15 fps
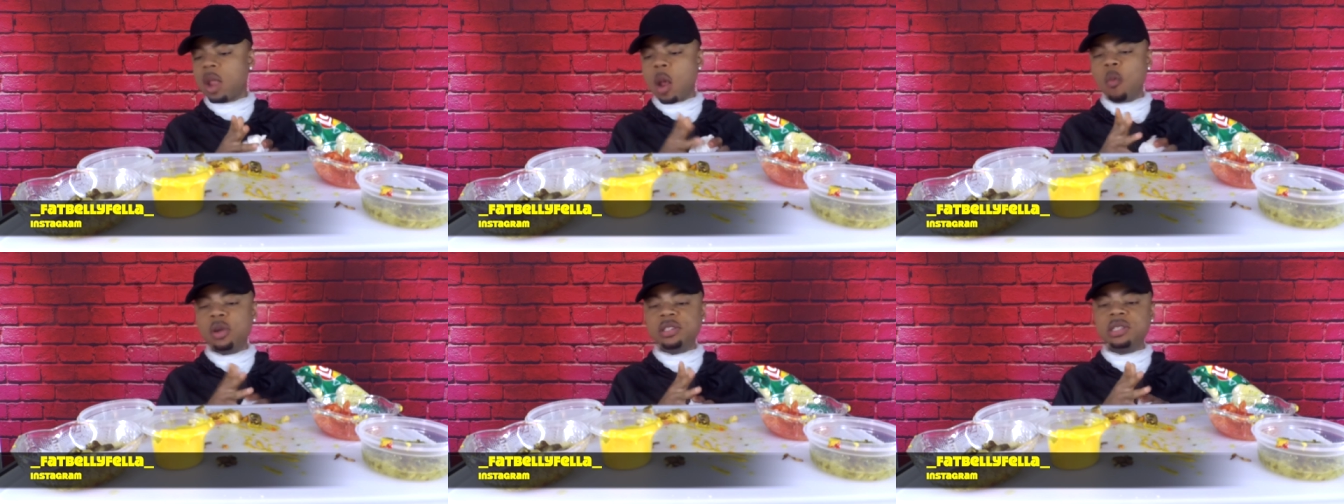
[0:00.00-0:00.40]

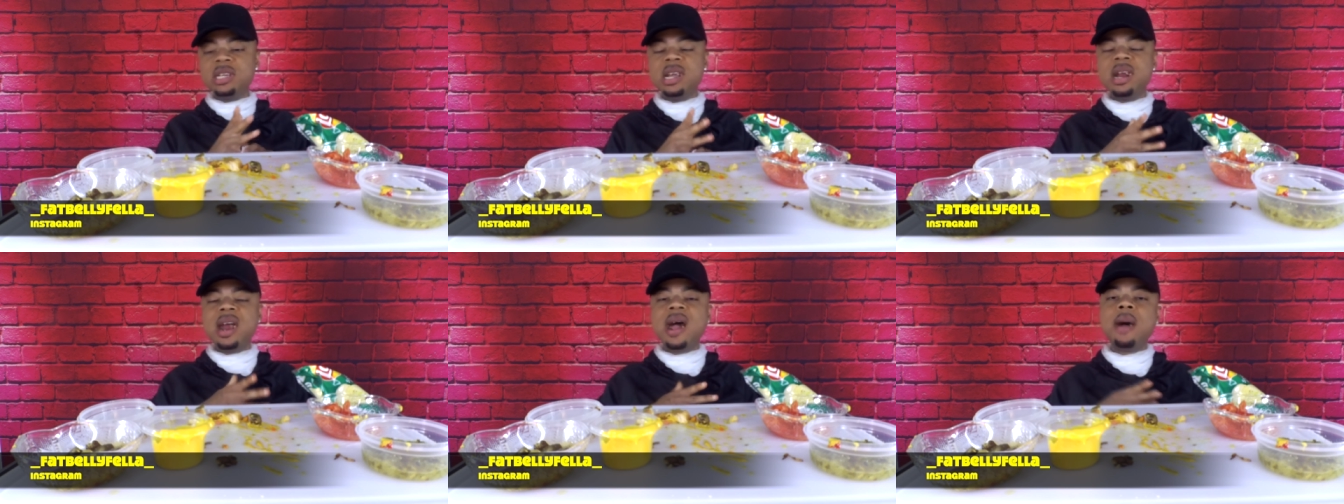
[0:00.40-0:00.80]
And once
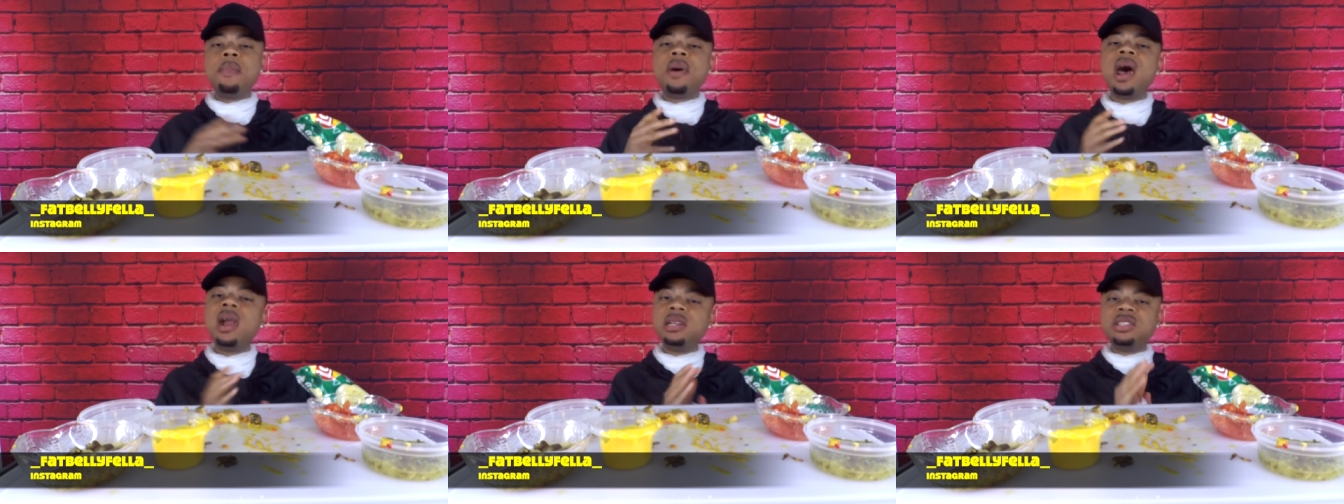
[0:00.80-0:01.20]
again, I
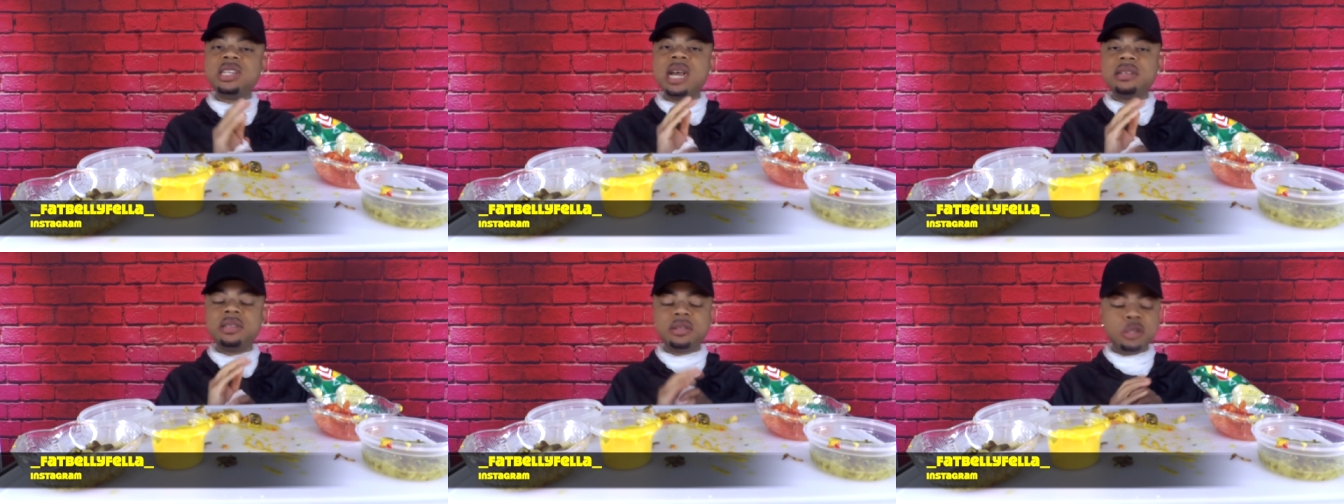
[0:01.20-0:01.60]

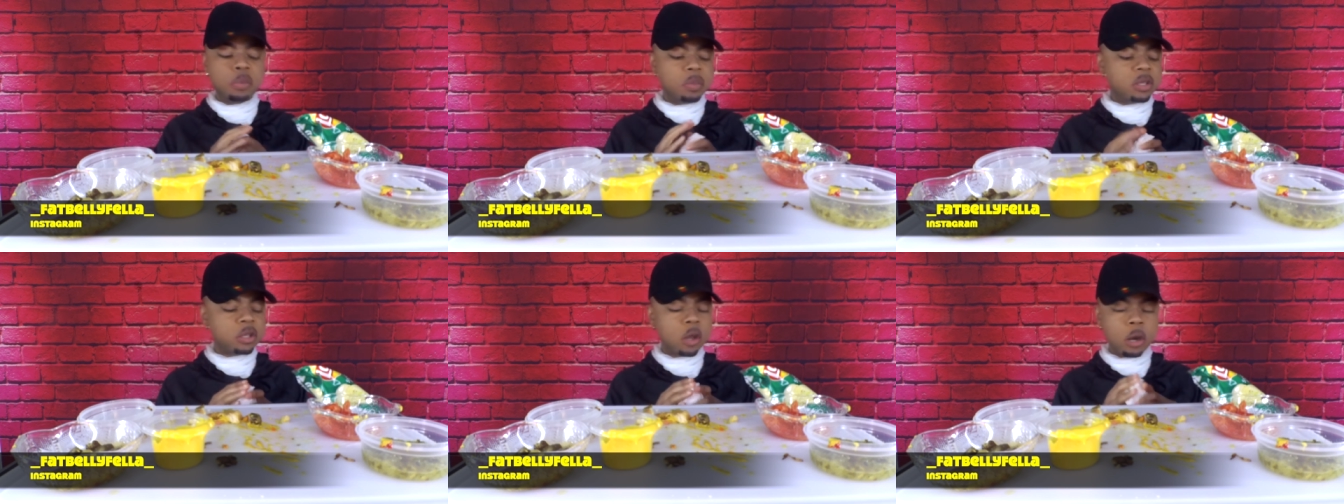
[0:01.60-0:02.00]
apologize it took
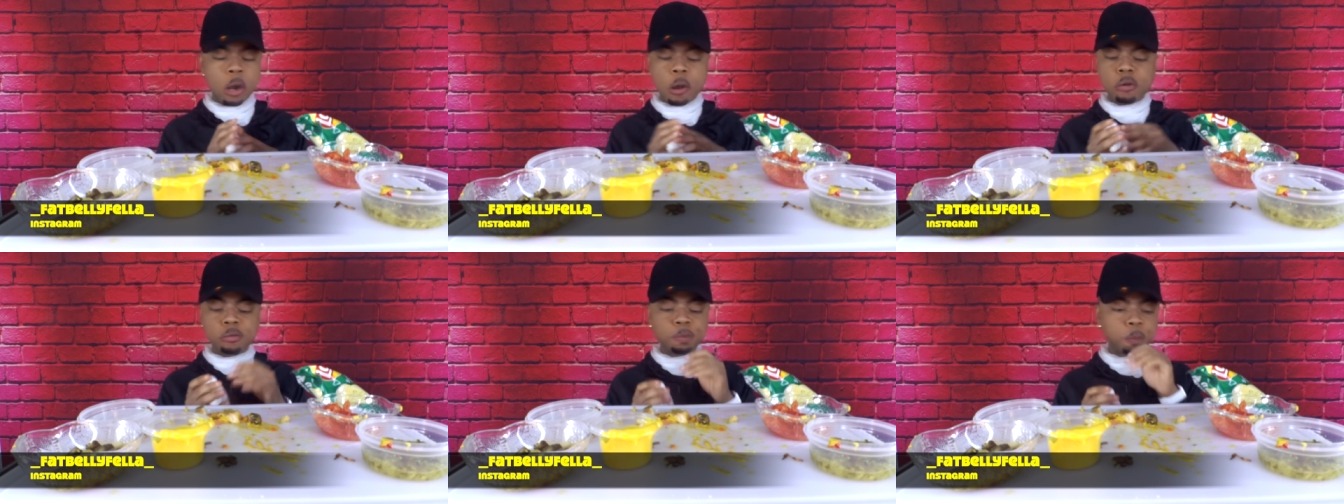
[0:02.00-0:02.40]
me so
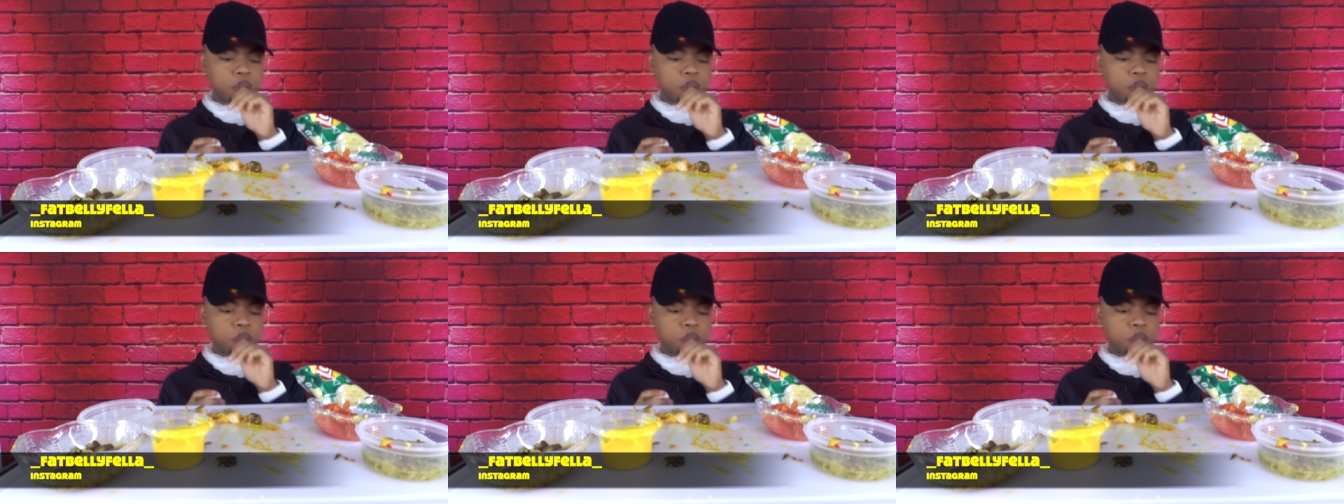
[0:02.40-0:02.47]
long.